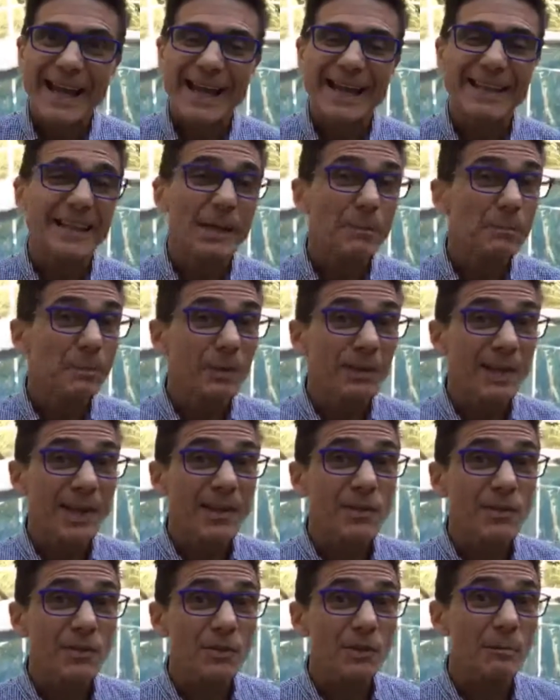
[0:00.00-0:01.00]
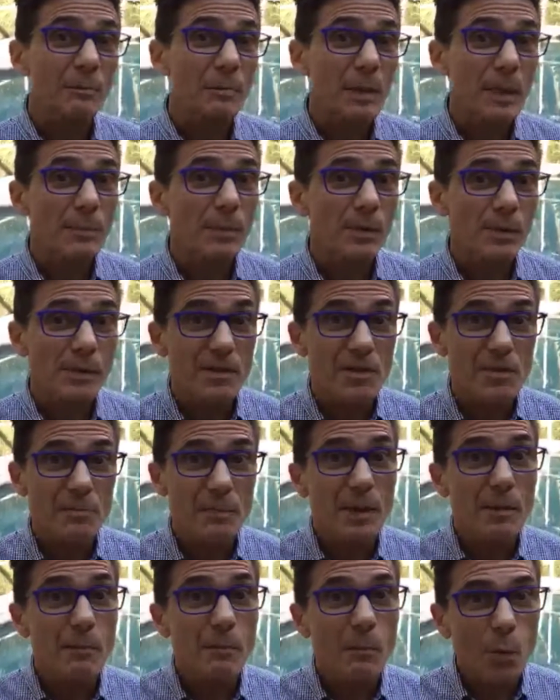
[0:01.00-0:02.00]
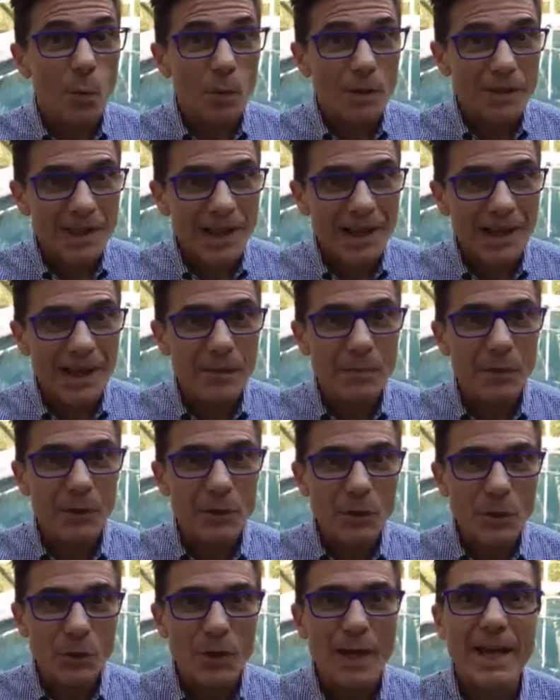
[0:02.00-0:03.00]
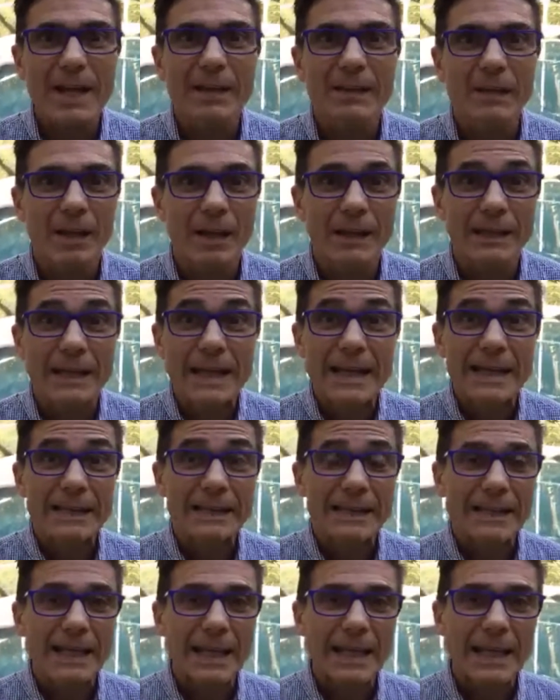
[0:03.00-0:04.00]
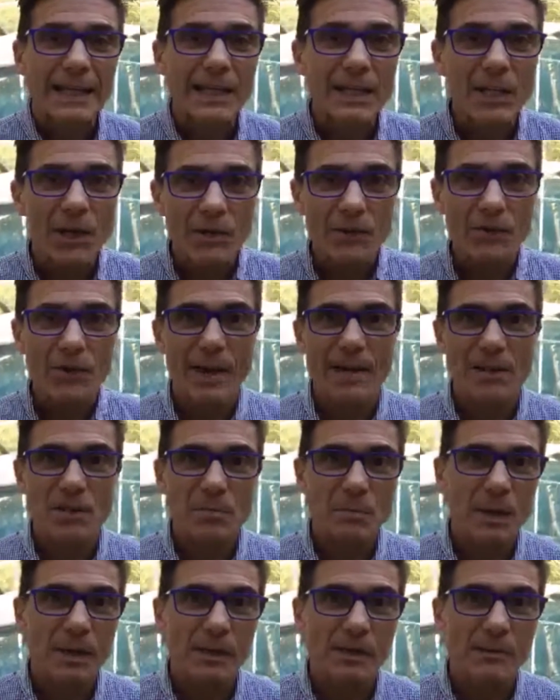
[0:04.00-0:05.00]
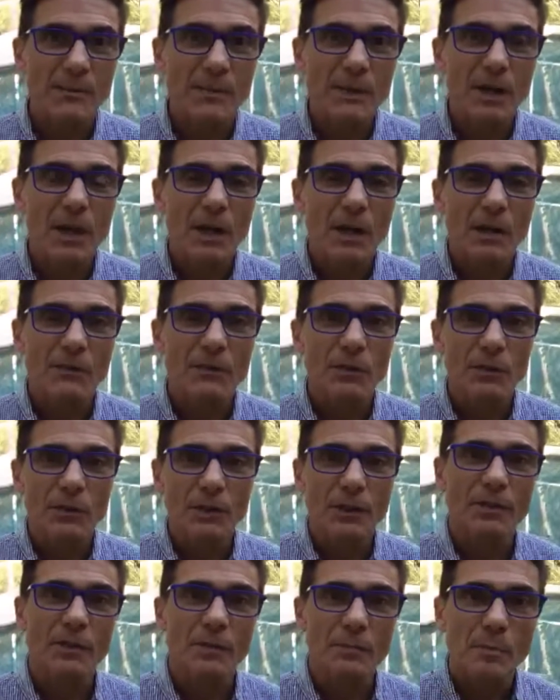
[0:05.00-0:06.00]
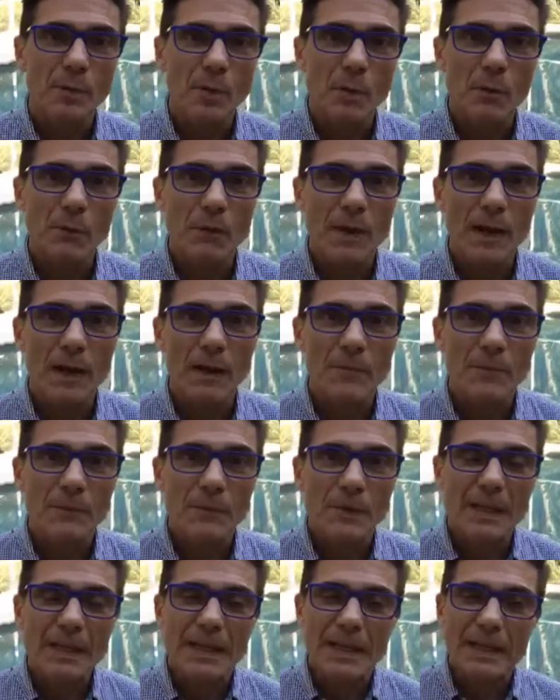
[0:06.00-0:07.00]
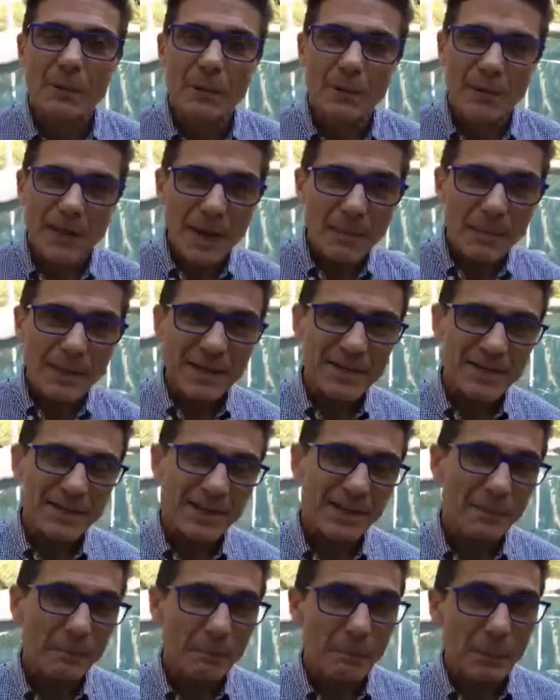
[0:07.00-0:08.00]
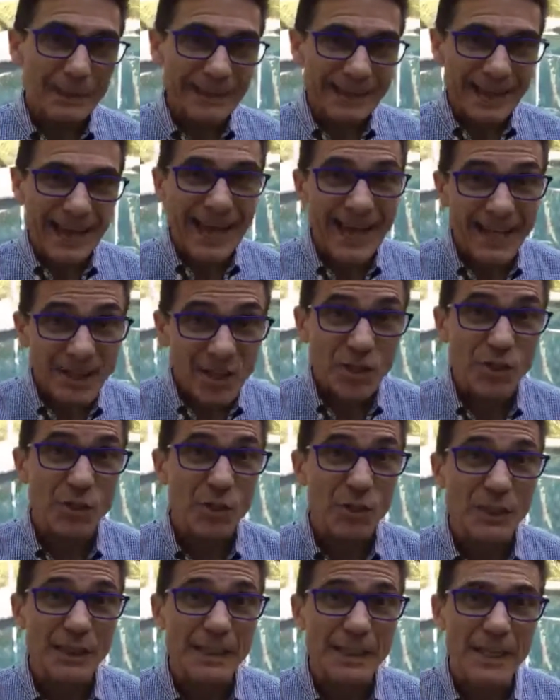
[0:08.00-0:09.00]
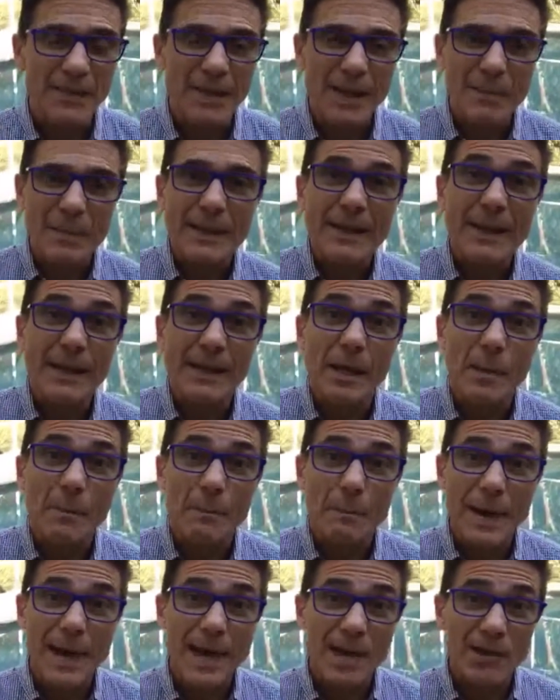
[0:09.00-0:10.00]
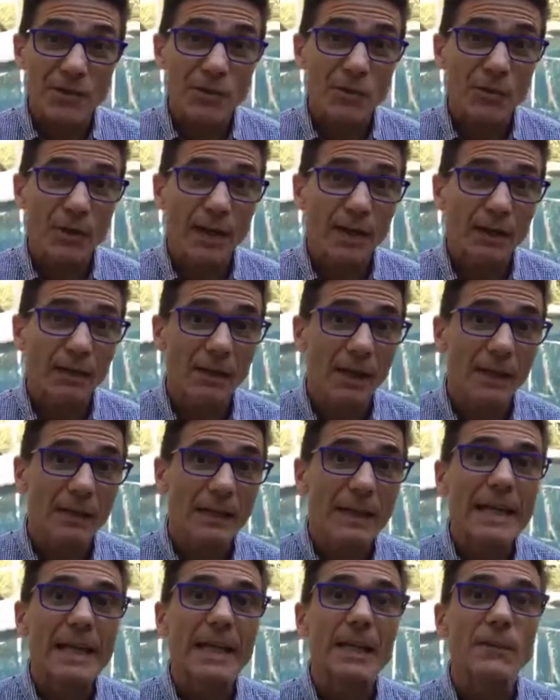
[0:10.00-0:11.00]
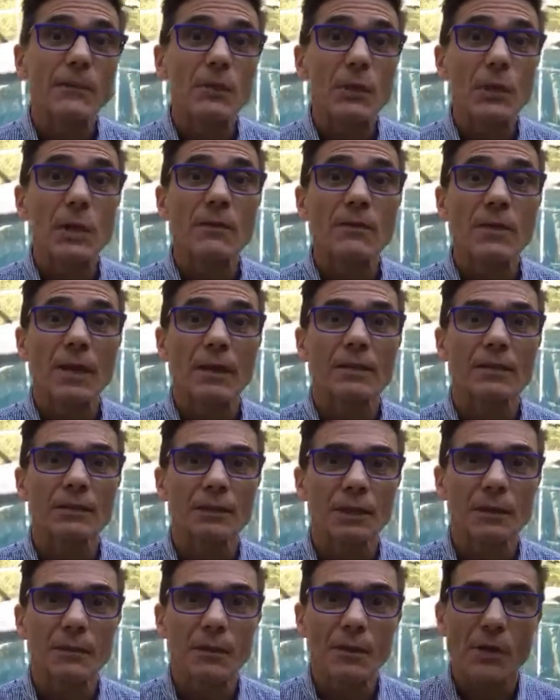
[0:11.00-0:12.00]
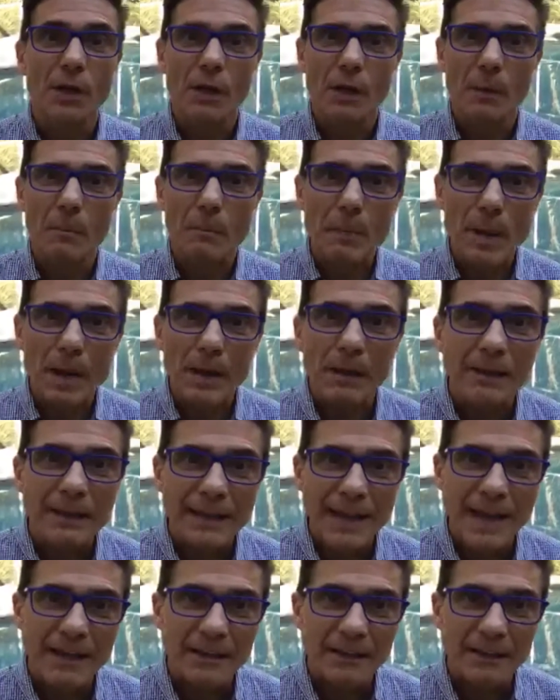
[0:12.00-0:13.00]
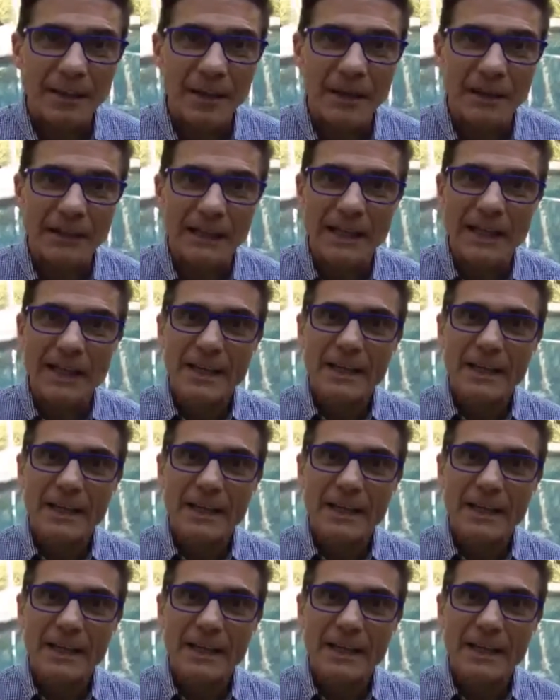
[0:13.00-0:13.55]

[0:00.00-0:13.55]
and that potentially people can spend more time on your headline than any other aspect of your LinkedIn profile. Well, that means that potentially they may not get past your headline if you have not delivered a compelling headline